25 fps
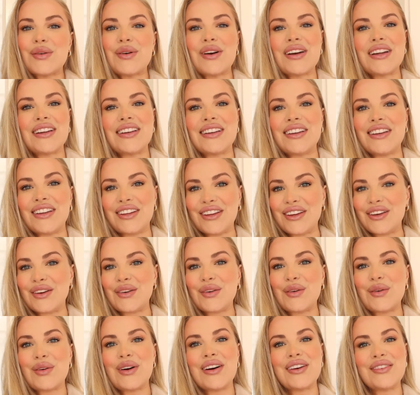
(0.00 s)
a
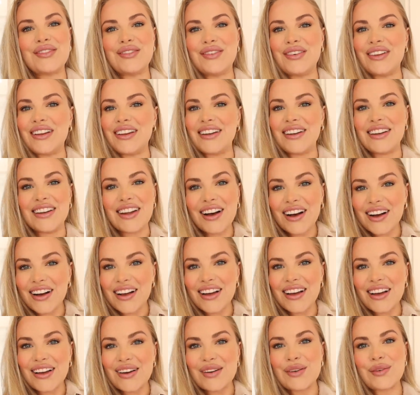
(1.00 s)
new
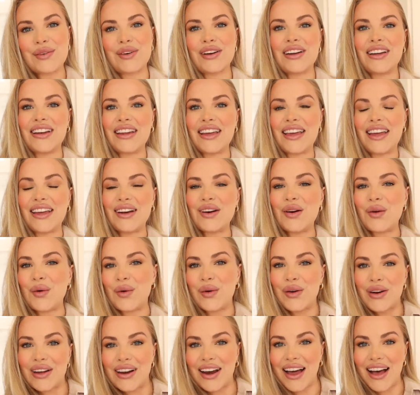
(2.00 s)
vlog. We're gonna get
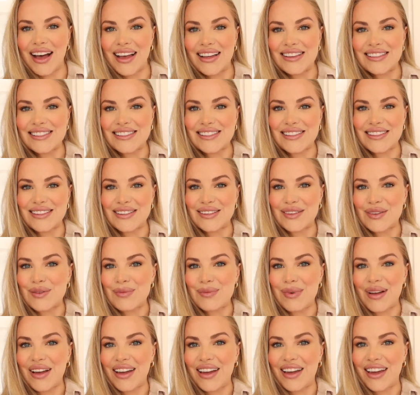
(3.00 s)
organized a little
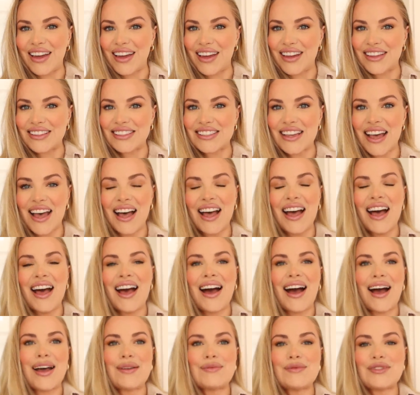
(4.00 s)
bit.
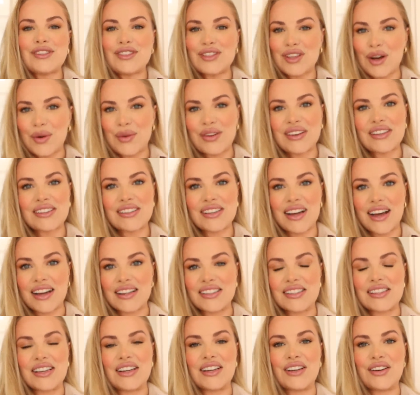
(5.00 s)
I'm so
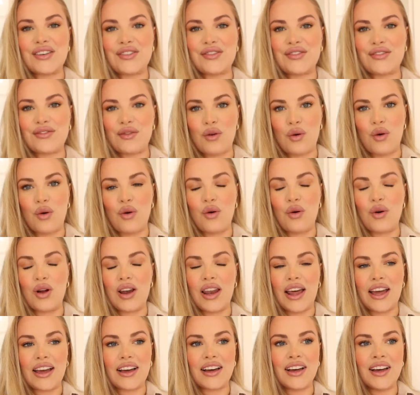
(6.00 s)
excited for
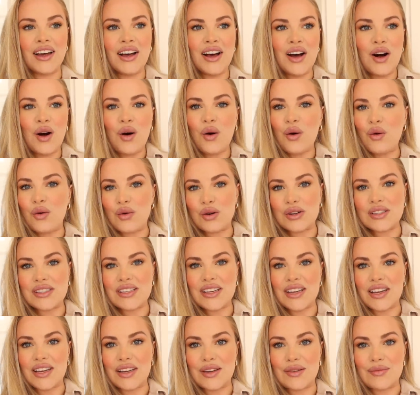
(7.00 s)
like
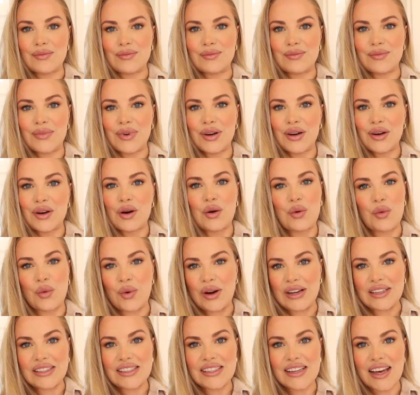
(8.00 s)
autumn,
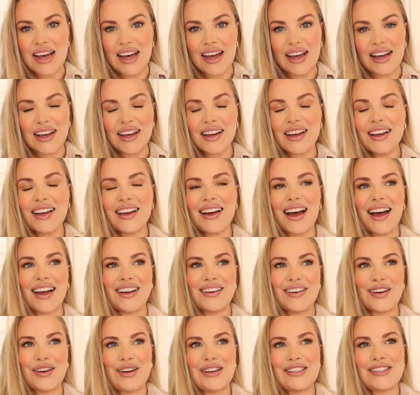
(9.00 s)
winter. I
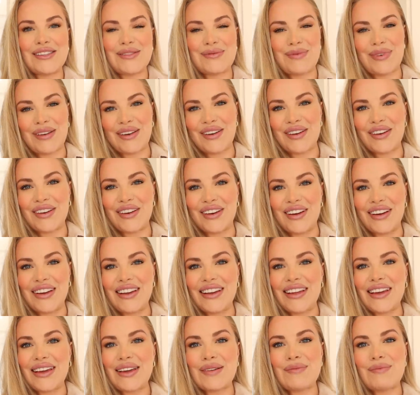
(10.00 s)
know it's a bit
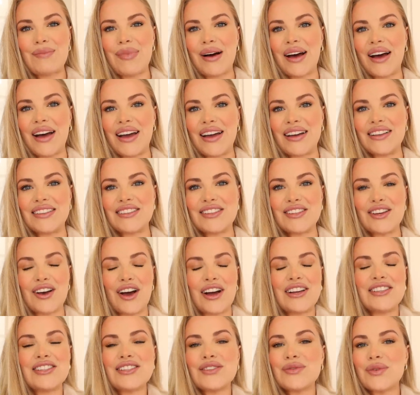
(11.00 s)
early, but yeah,
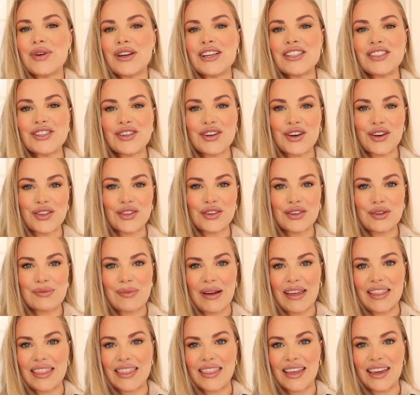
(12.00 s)
I just wanted to go through
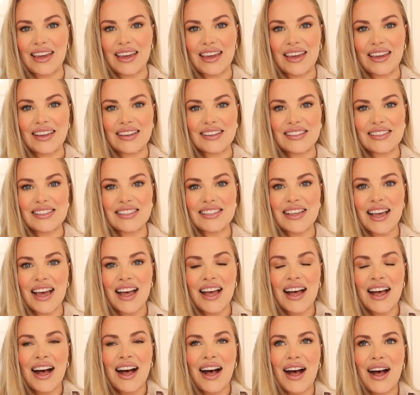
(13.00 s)
my things.
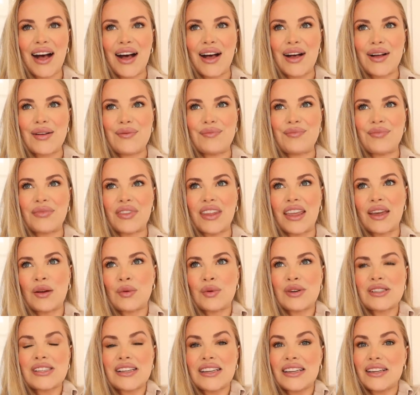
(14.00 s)
It
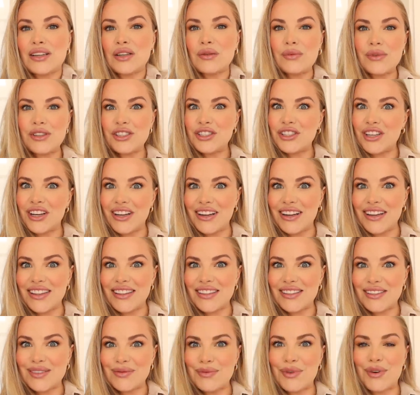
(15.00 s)
was a little bit chilly
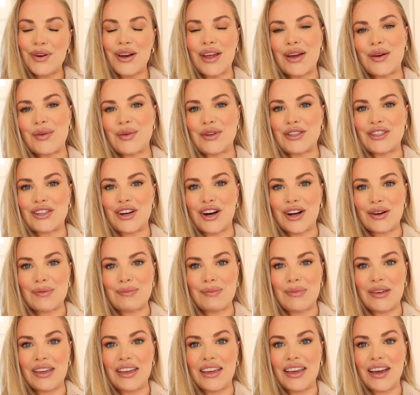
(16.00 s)
this morning, which got
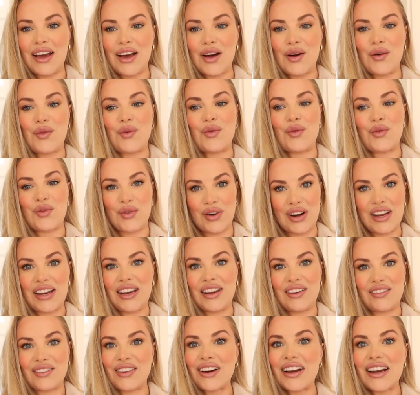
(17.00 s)
me
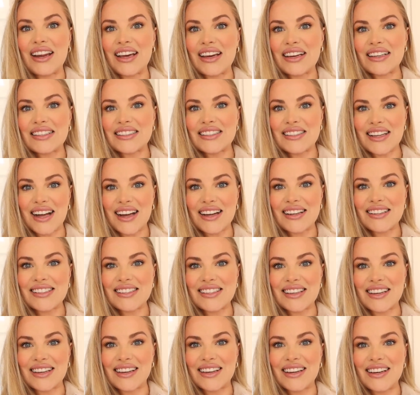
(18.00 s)
really, really
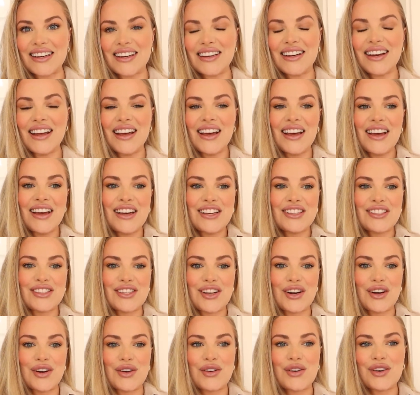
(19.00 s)
excited.
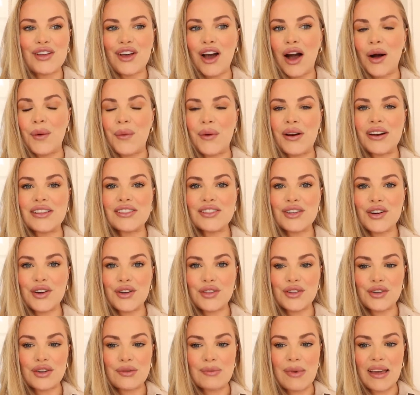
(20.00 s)
So yeah, I wanted to go
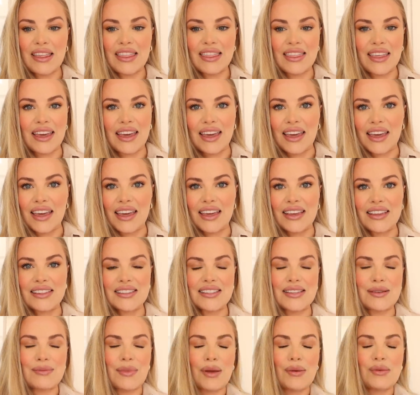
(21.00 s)
through my
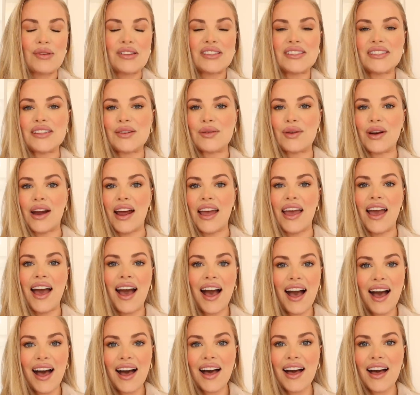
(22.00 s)
things and maybe see what I
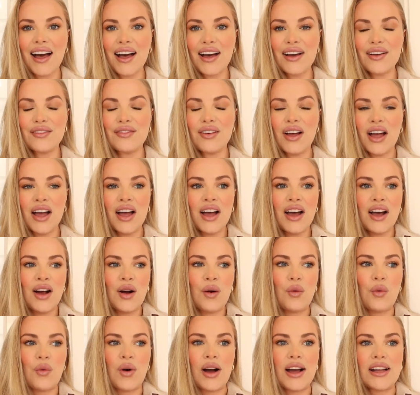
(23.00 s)
have,
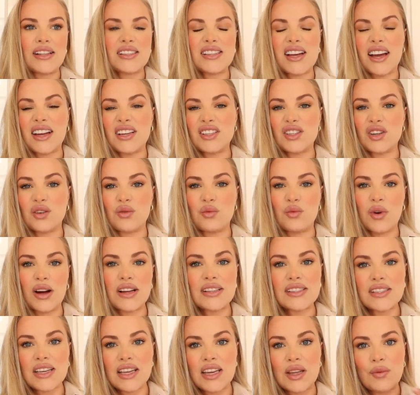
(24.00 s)
what I don't
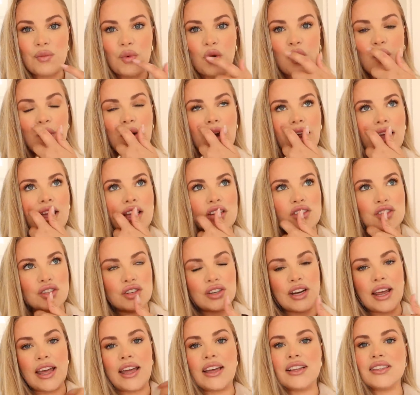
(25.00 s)
want anymore, what I can
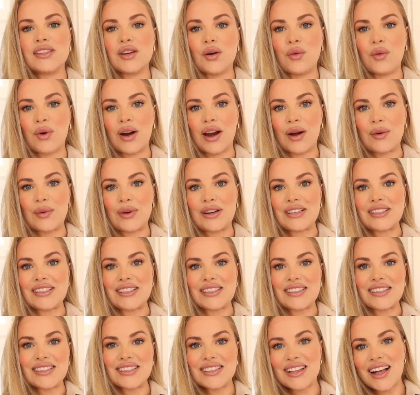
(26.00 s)
donate, or what I want to
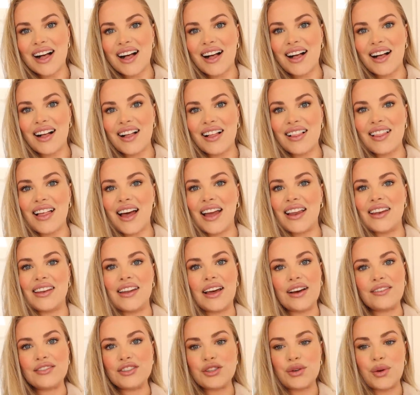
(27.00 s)
sell. I
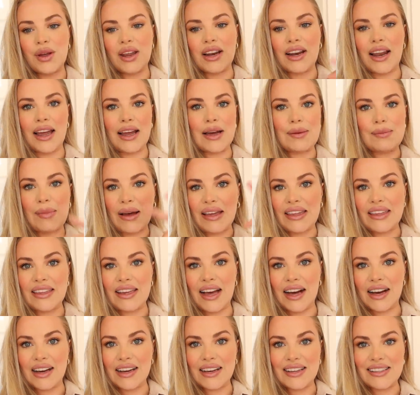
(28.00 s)
love doing like my
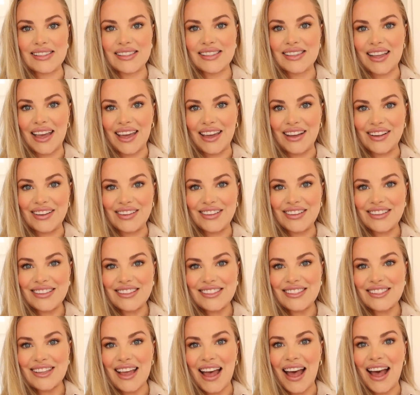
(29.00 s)
Yaga
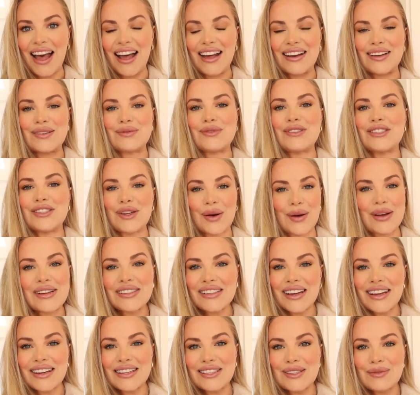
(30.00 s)
sales, and I'm so
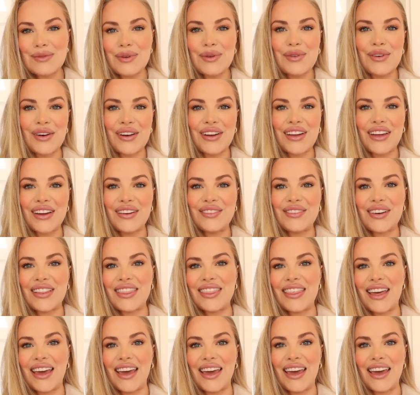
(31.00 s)
excited to be working with
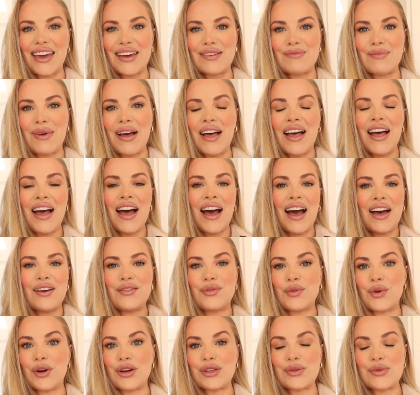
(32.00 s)
them.
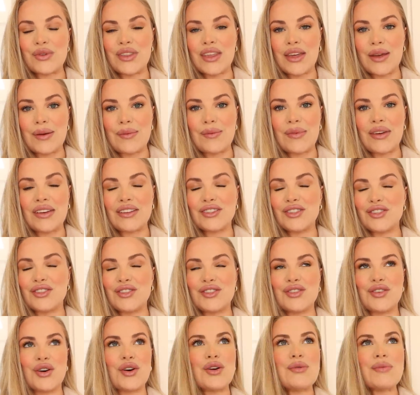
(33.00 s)
I've worked with them
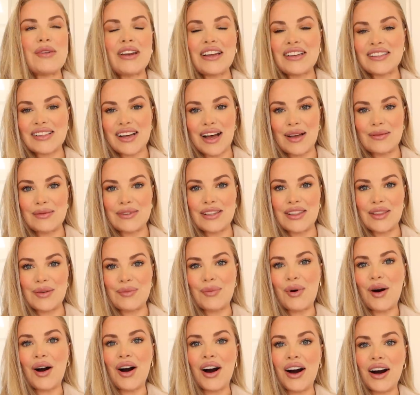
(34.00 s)
so many times in the
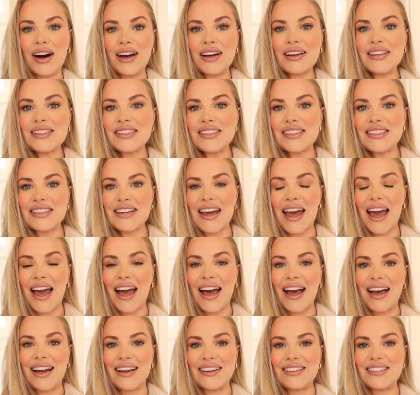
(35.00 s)
past,
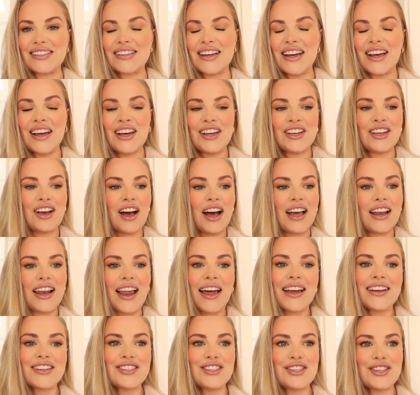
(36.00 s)
and yeah, I
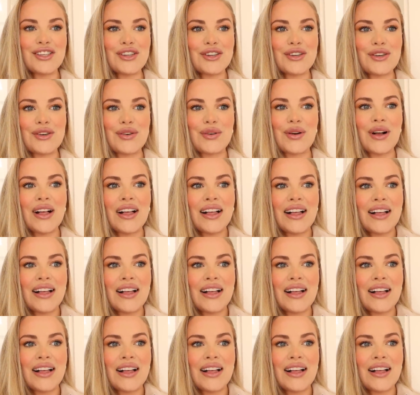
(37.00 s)
like to,